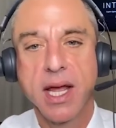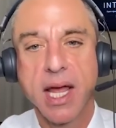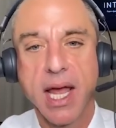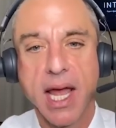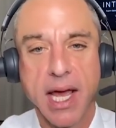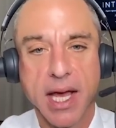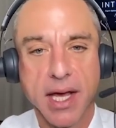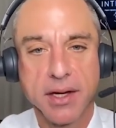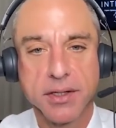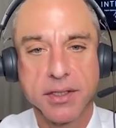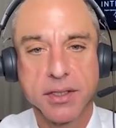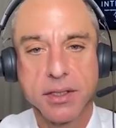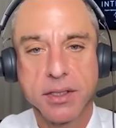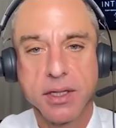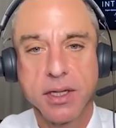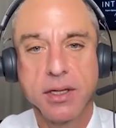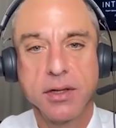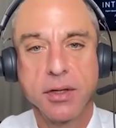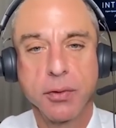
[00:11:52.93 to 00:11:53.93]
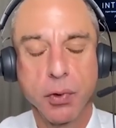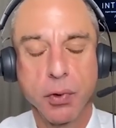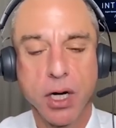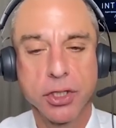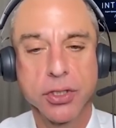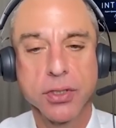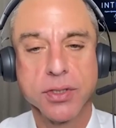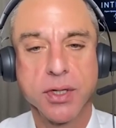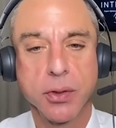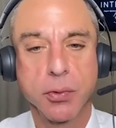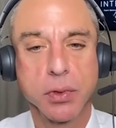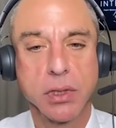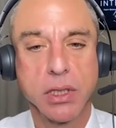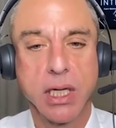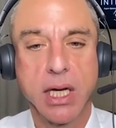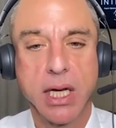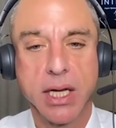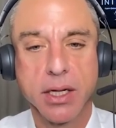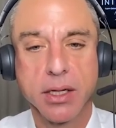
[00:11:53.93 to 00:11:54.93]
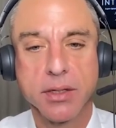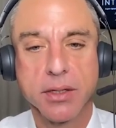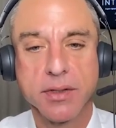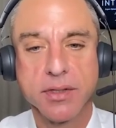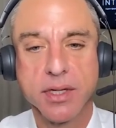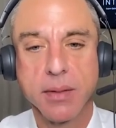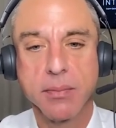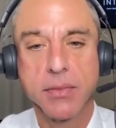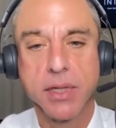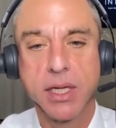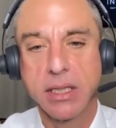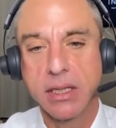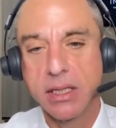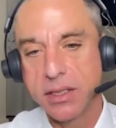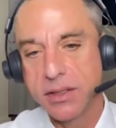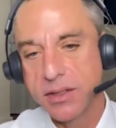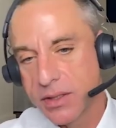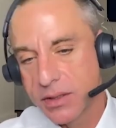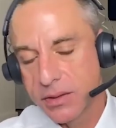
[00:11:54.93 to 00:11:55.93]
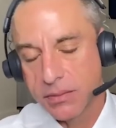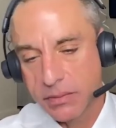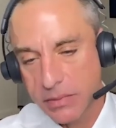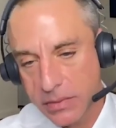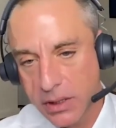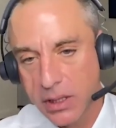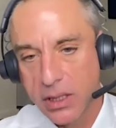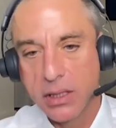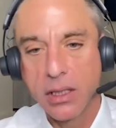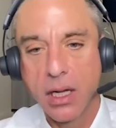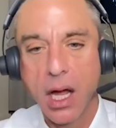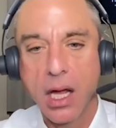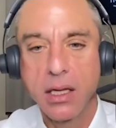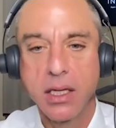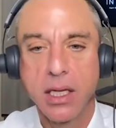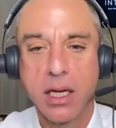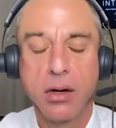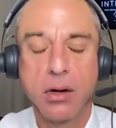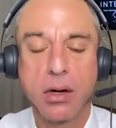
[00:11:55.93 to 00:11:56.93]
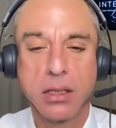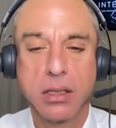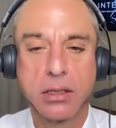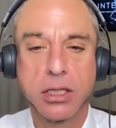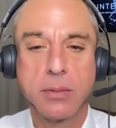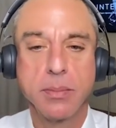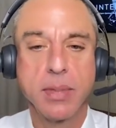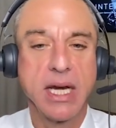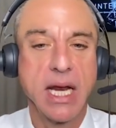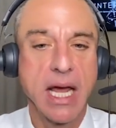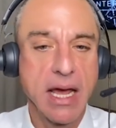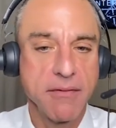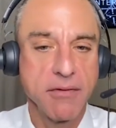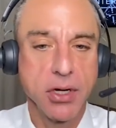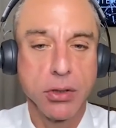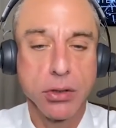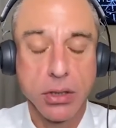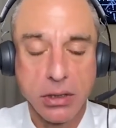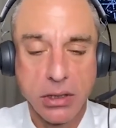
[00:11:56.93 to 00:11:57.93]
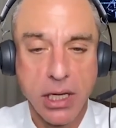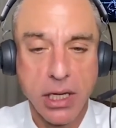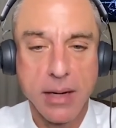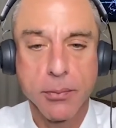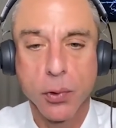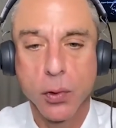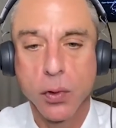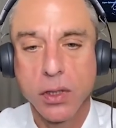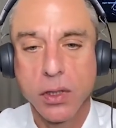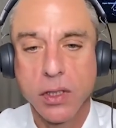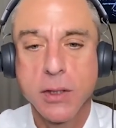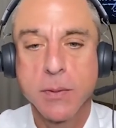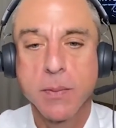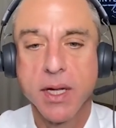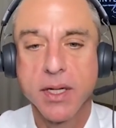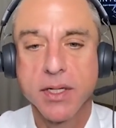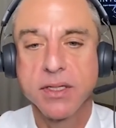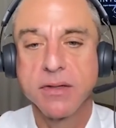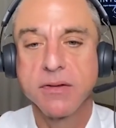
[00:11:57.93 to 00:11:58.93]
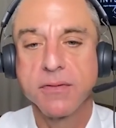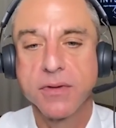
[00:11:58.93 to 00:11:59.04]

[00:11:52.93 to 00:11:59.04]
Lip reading: And the Russians are relying on something that's, a little bit heavier and a lot more expensive.